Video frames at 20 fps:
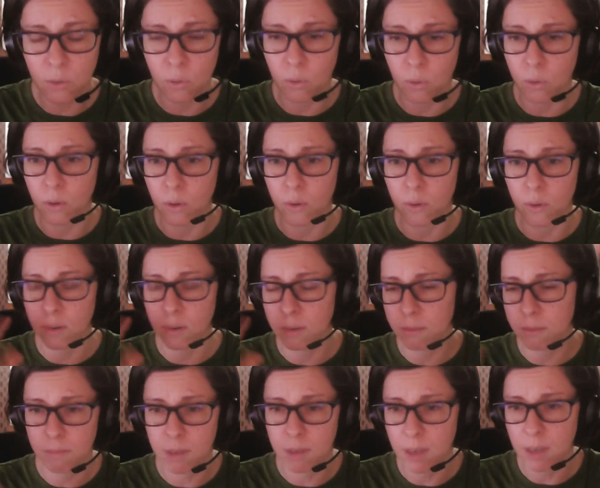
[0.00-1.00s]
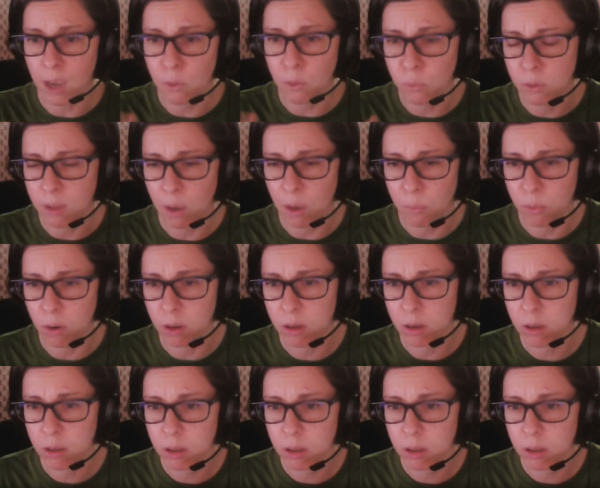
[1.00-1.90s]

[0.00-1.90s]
or how would that work?